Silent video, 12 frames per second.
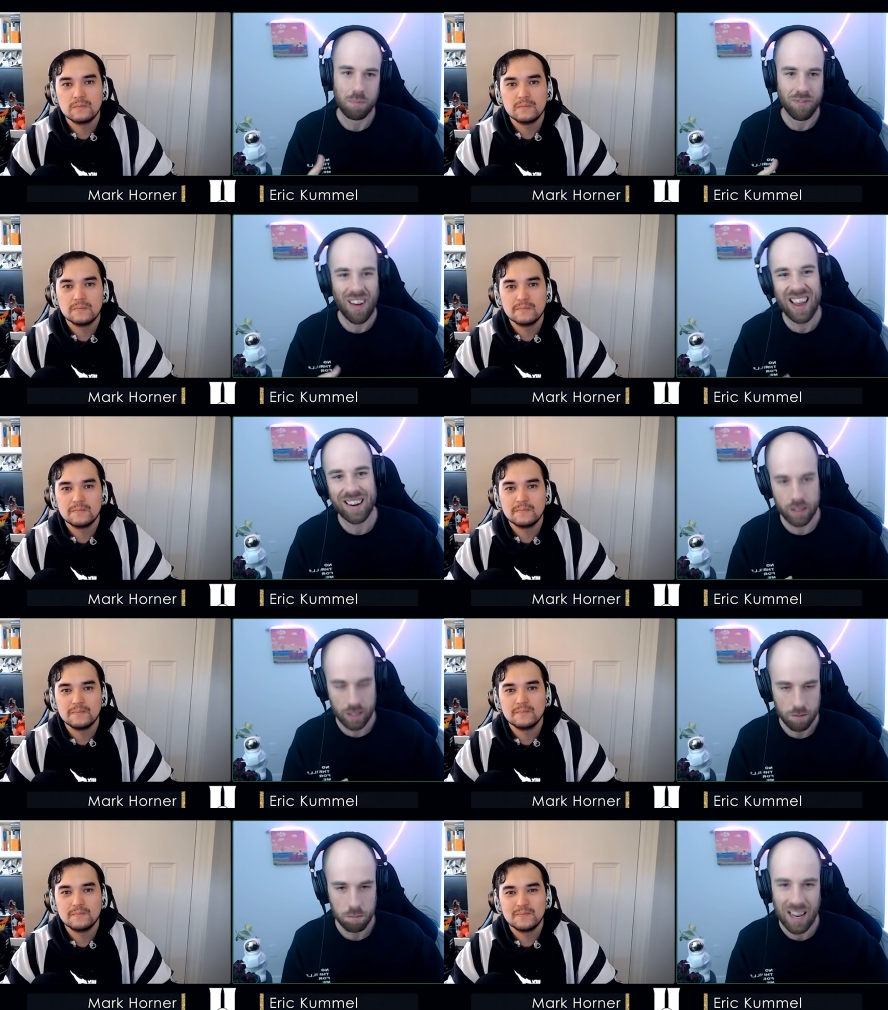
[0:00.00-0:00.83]

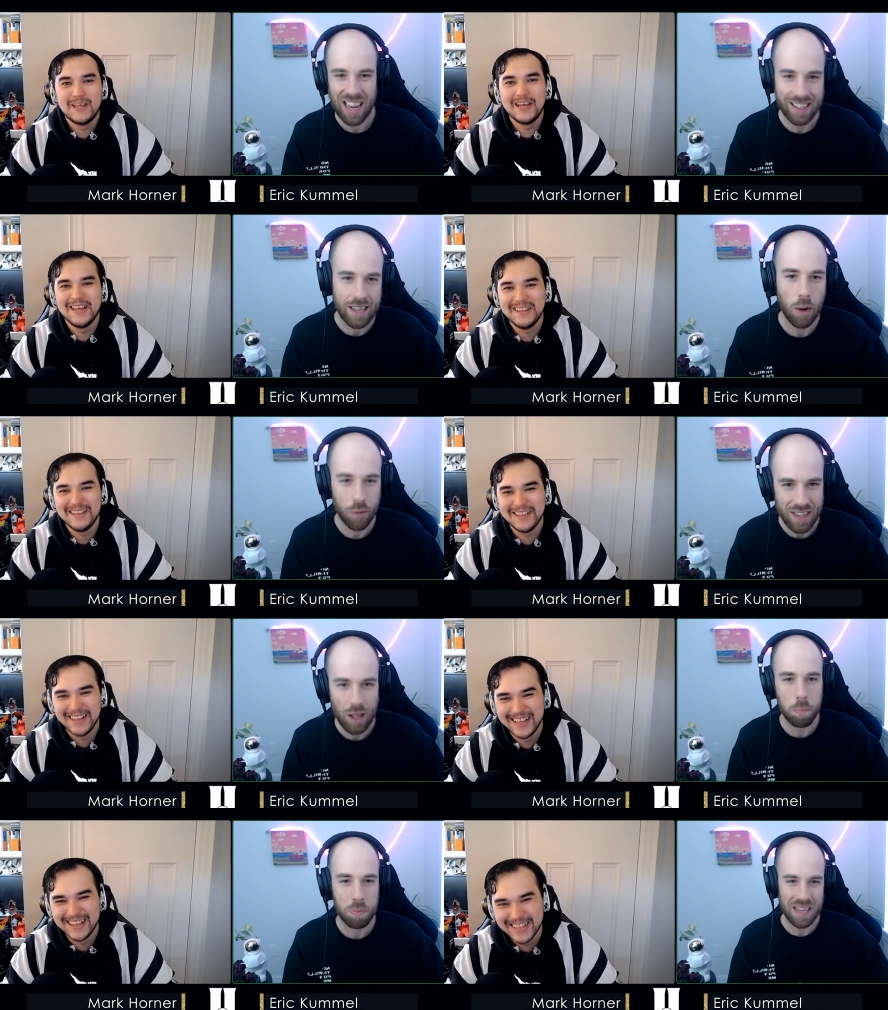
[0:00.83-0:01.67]
Speaker 1: finally take down
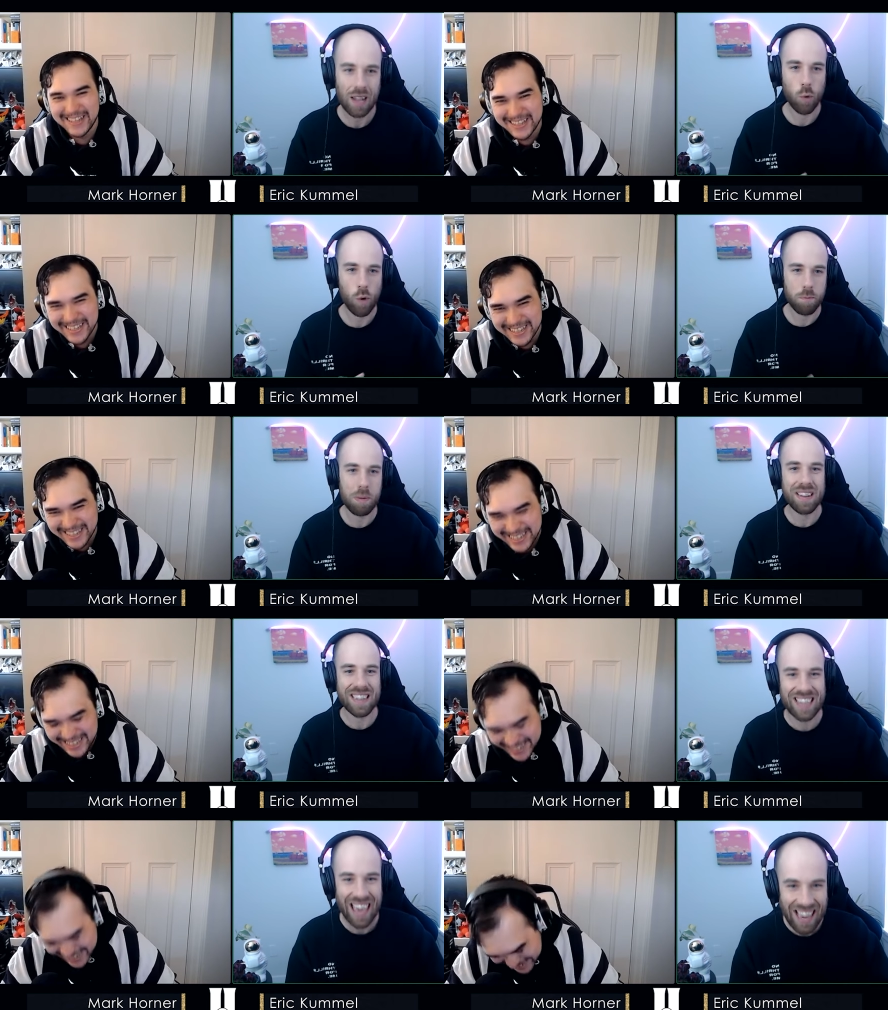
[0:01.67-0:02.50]
the LPL, who have
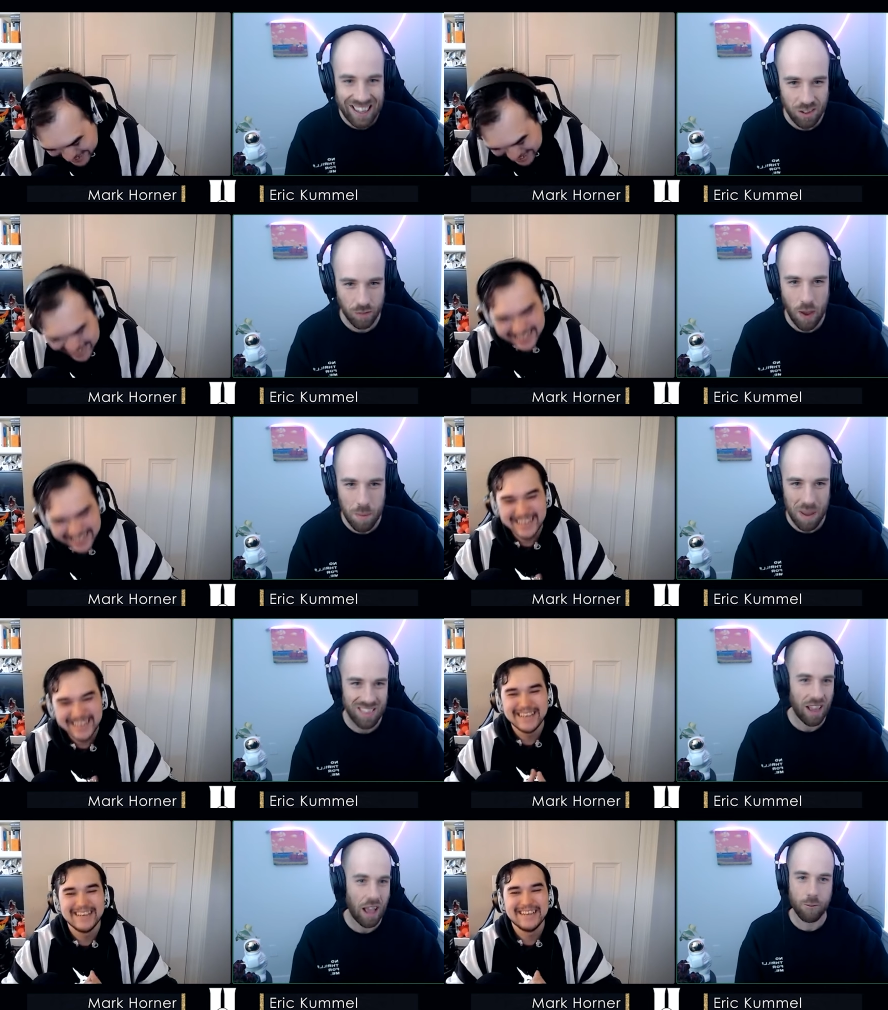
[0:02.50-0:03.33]
been the kings of
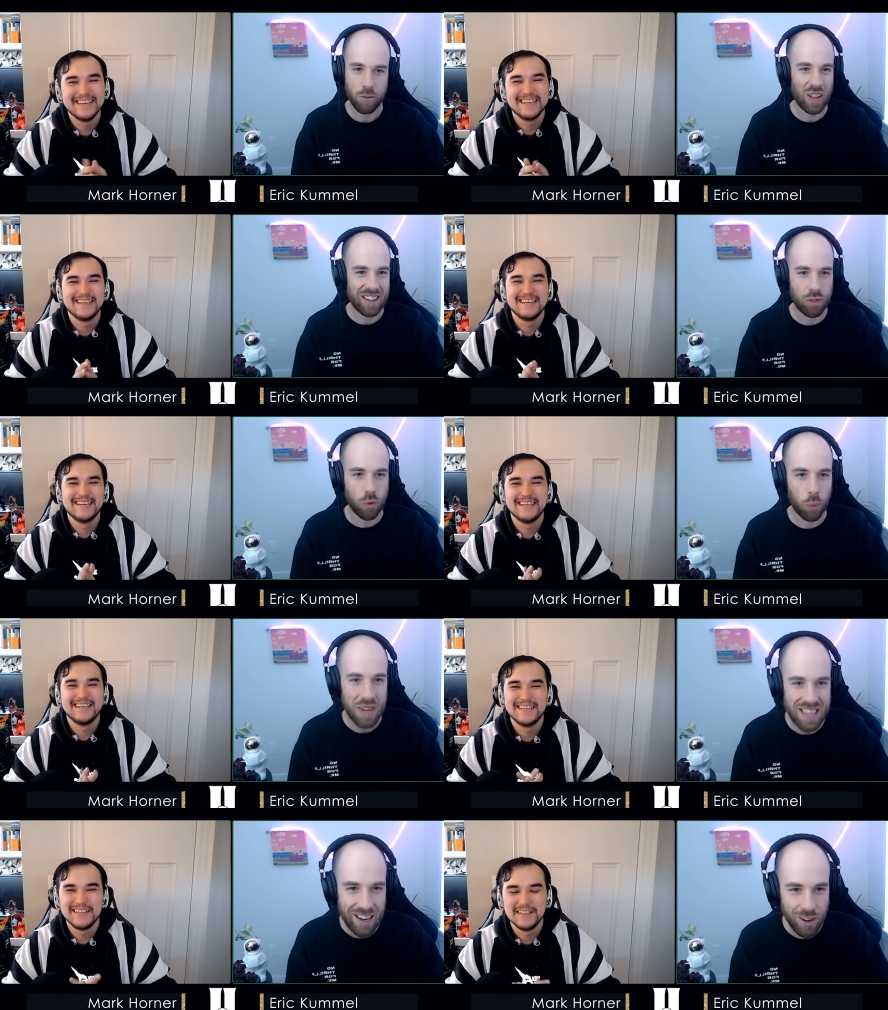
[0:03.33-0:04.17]
MSI for like
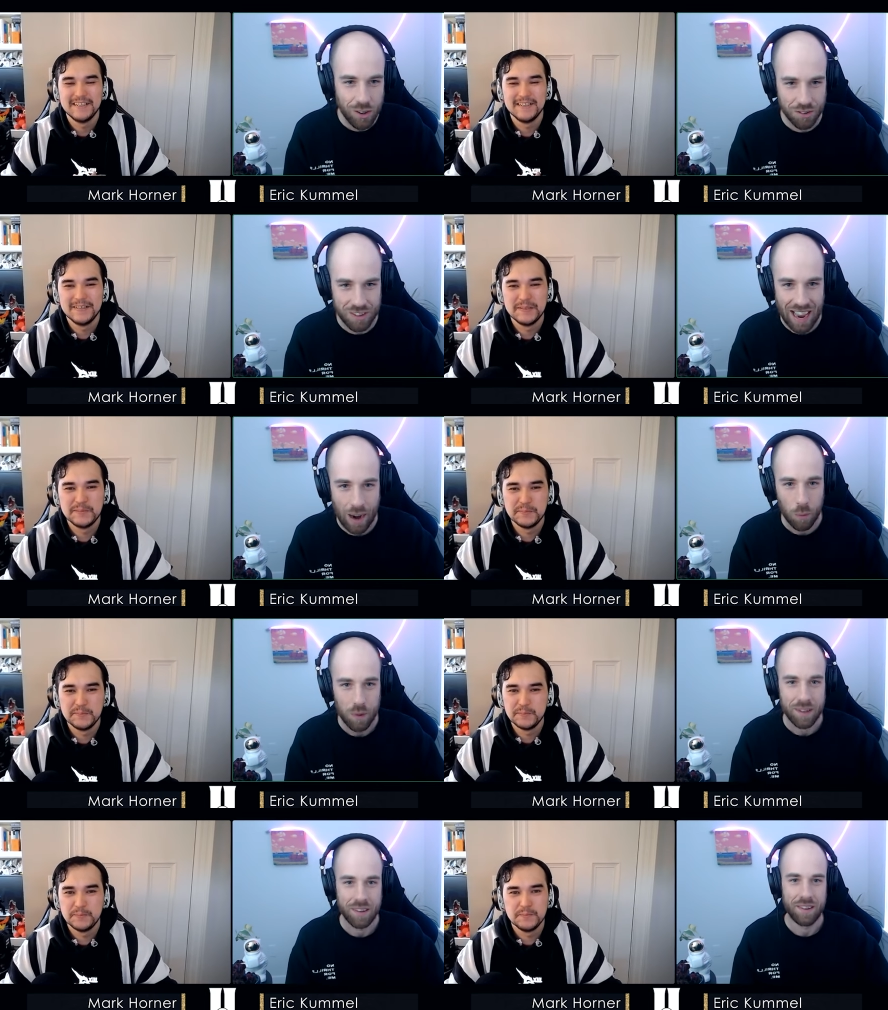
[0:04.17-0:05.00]
three years now.
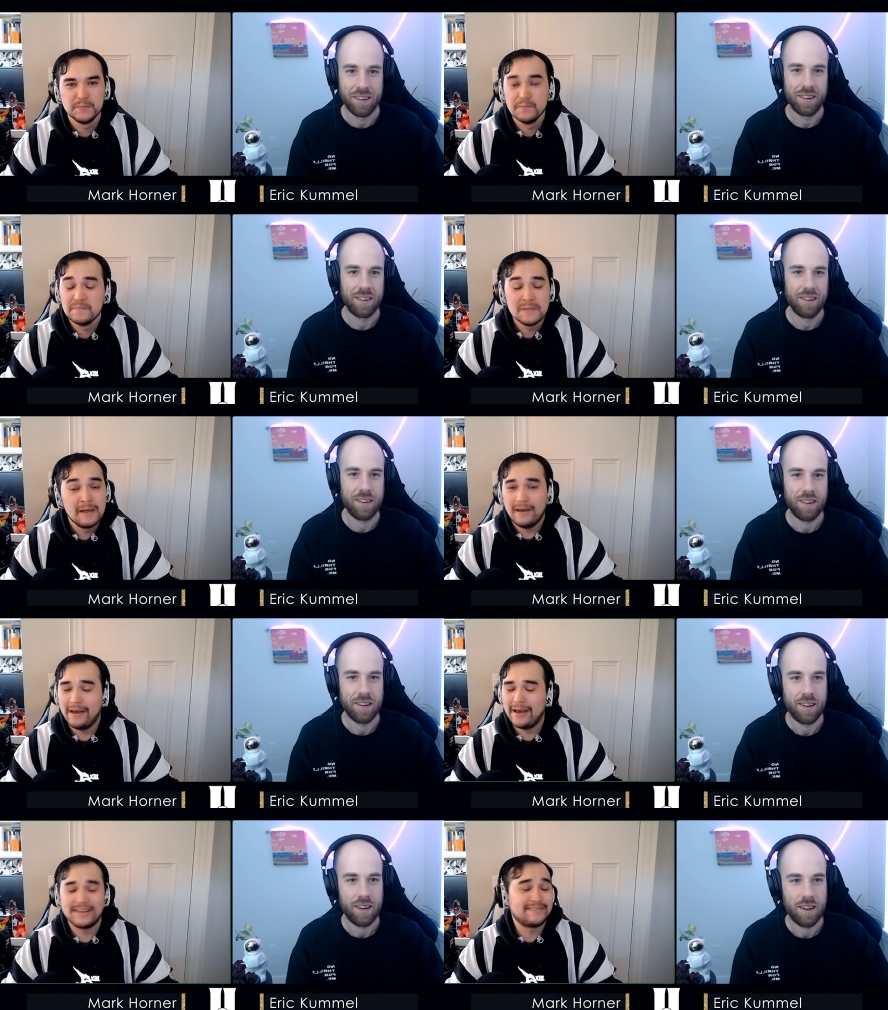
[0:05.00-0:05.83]

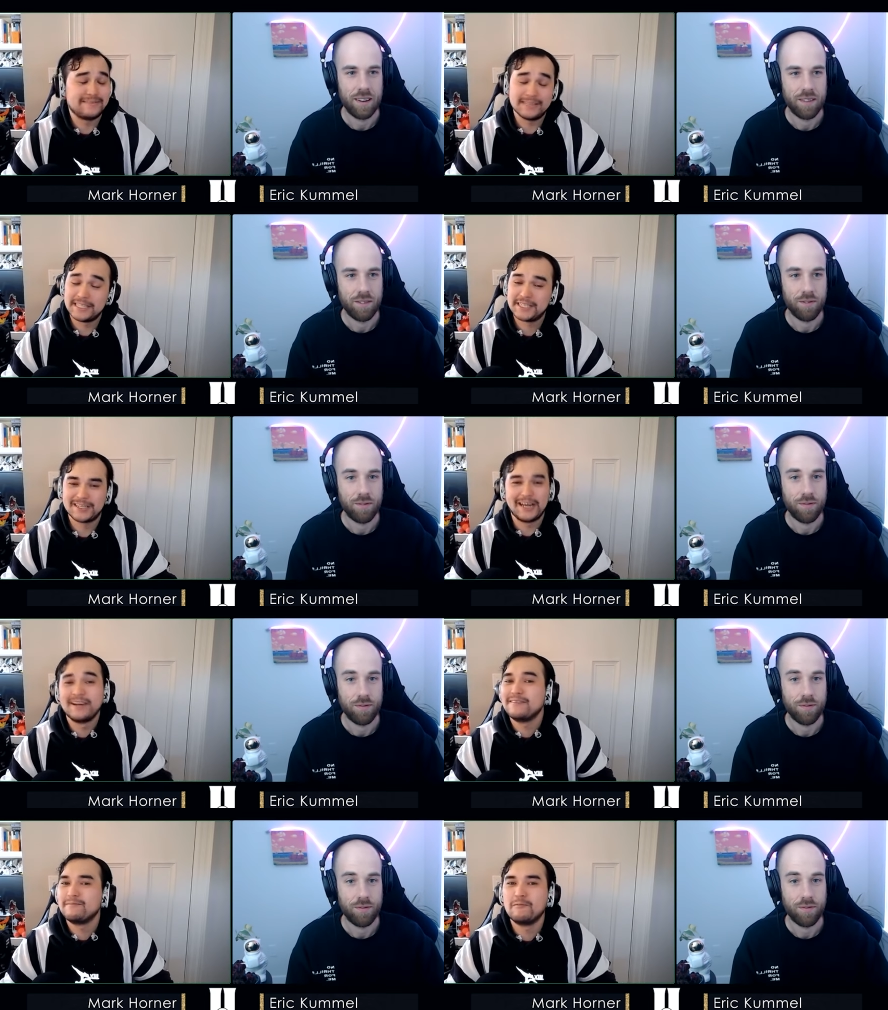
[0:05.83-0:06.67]
It's it's
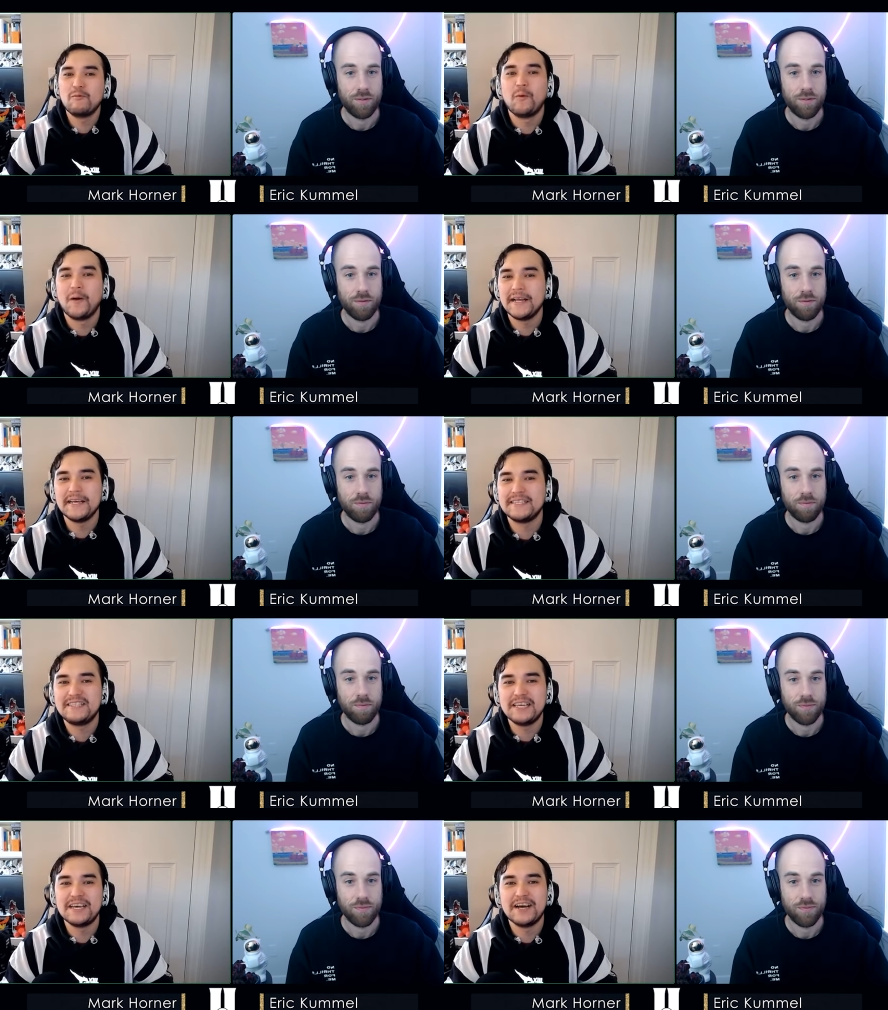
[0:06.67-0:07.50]
uh, what
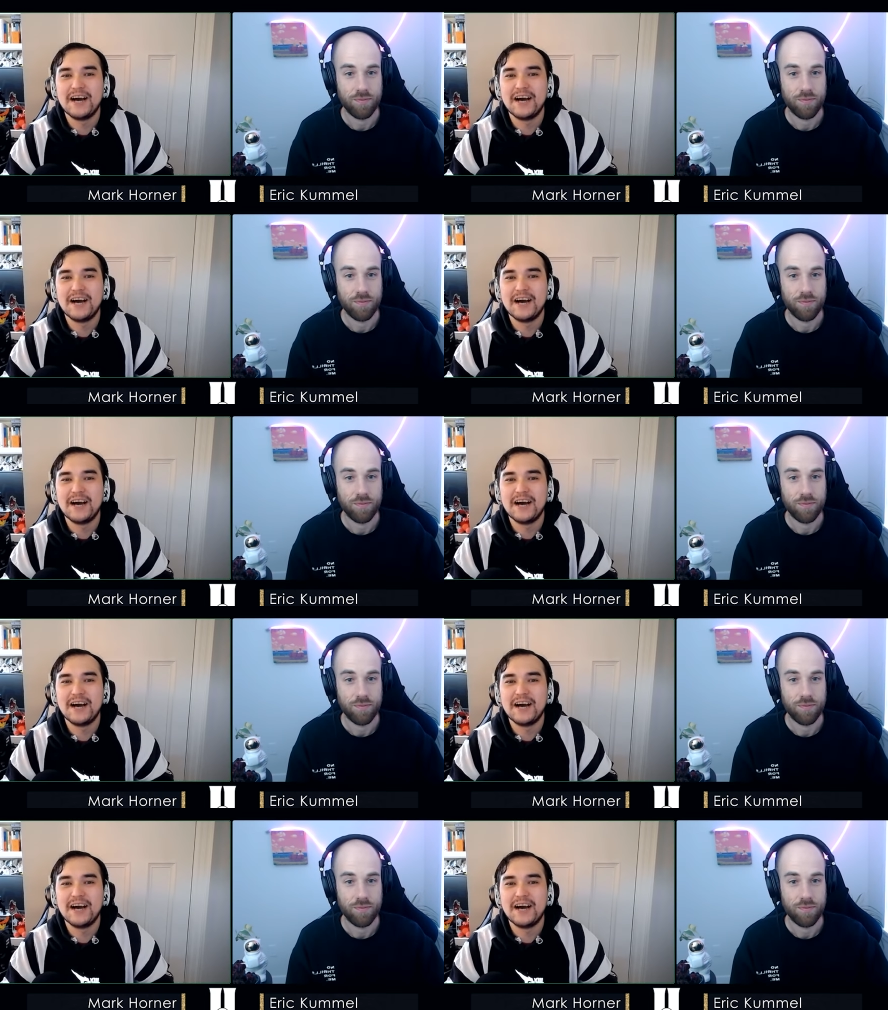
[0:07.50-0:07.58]
Speaker 2: is the